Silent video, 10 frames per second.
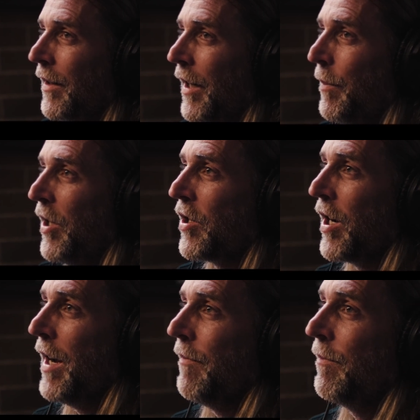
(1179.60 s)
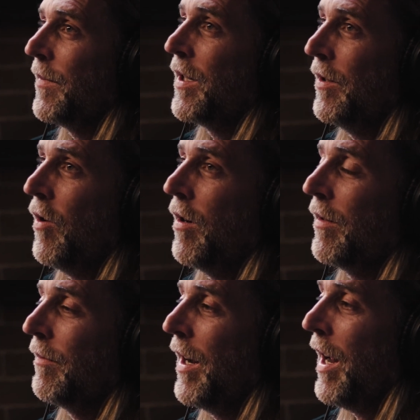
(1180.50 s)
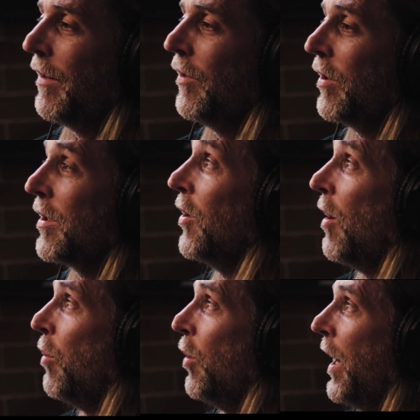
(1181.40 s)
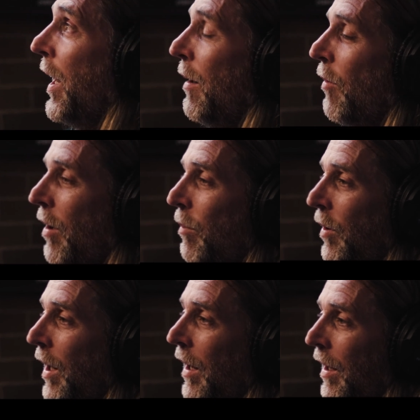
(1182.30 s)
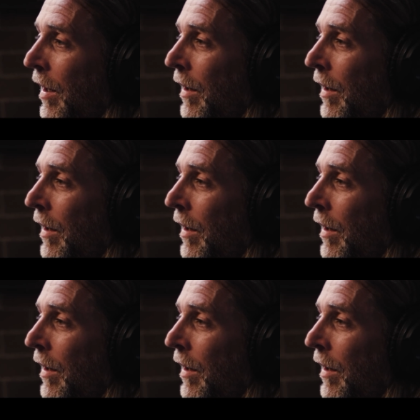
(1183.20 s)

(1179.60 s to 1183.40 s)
It'd be a shame to not put out there what I put out there.